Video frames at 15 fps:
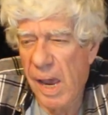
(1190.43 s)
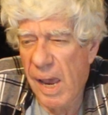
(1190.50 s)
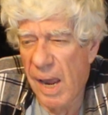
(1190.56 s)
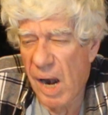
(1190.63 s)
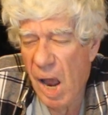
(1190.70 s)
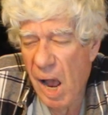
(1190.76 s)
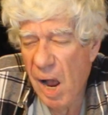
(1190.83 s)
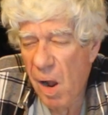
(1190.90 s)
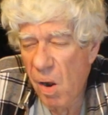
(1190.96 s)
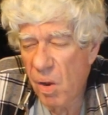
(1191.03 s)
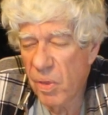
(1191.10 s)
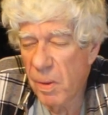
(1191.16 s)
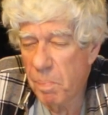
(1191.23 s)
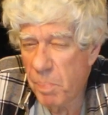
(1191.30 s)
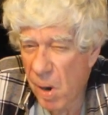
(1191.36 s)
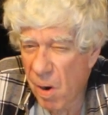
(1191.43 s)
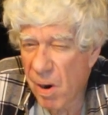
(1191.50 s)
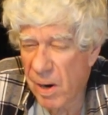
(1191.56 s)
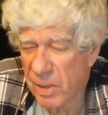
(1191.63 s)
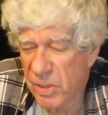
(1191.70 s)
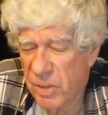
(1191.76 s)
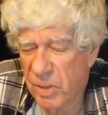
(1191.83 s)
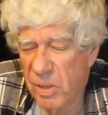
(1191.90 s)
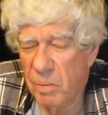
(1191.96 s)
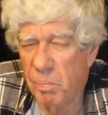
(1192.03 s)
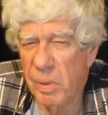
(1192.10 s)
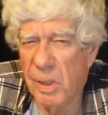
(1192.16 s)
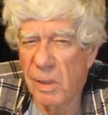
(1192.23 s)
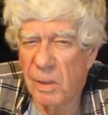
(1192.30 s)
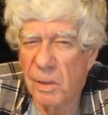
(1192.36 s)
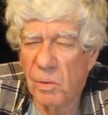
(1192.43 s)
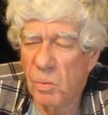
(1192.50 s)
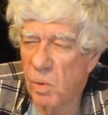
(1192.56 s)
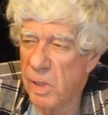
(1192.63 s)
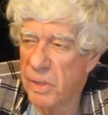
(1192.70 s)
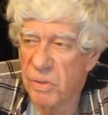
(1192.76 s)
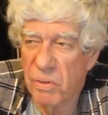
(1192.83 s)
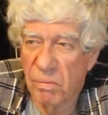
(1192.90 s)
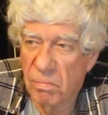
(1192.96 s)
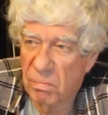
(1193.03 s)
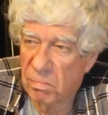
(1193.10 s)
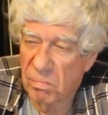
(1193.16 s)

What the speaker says: and all the parts to the building, which